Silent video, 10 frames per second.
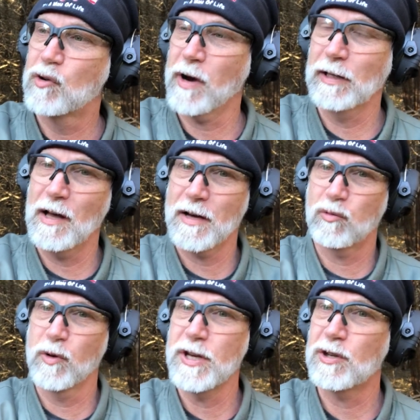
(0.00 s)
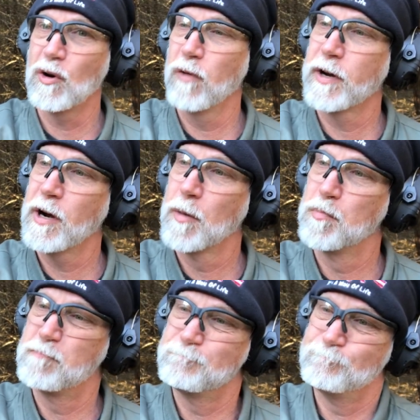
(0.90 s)
great luck reaching over here and
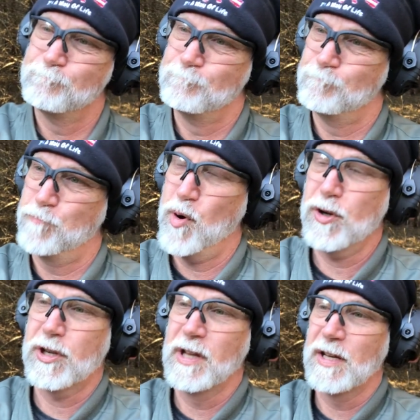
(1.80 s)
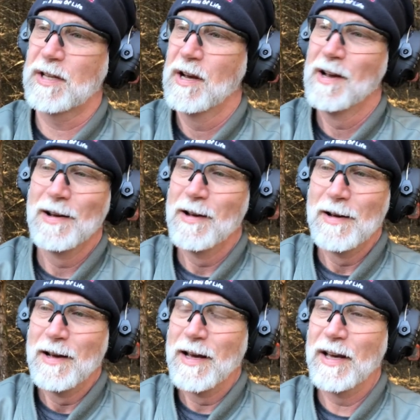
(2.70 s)
pushing this.
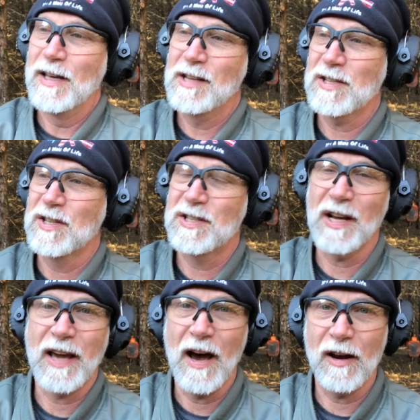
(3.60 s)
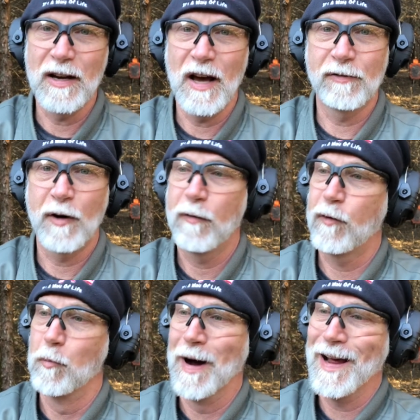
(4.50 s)
It doesn't stick out enough
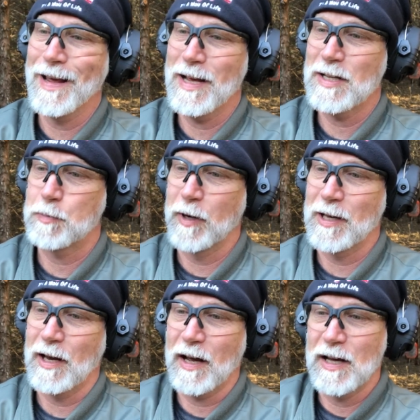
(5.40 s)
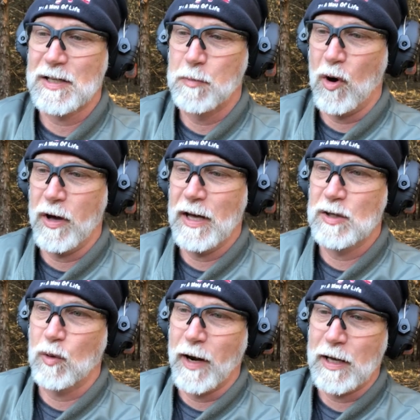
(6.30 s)
for my hands, but again, I got small
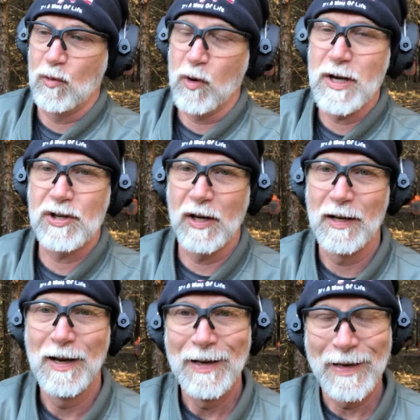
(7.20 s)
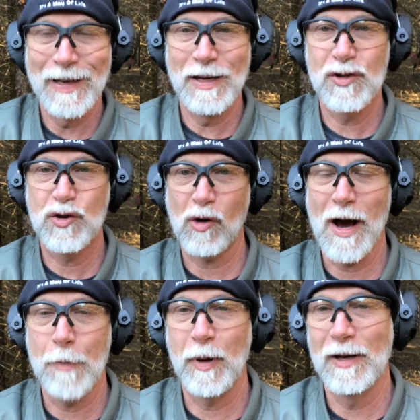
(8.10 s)
hands when I can reach it. It is
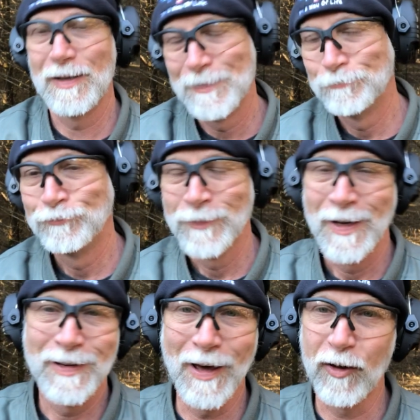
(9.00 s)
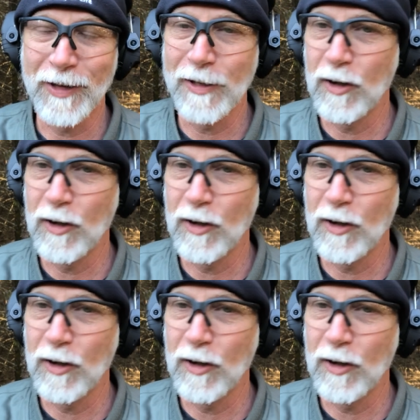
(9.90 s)
dropping. Another thing